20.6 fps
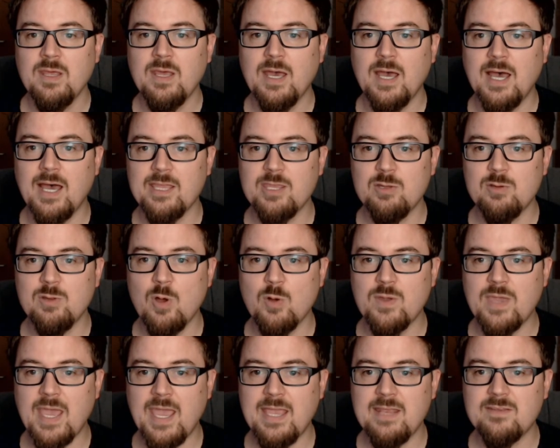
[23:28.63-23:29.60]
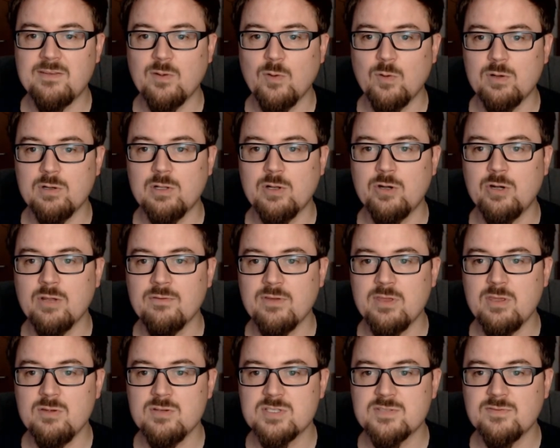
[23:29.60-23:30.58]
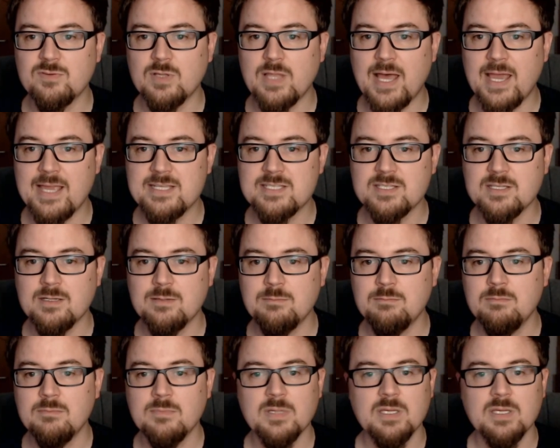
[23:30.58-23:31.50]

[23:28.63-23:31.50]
you locate or learn of a useful item.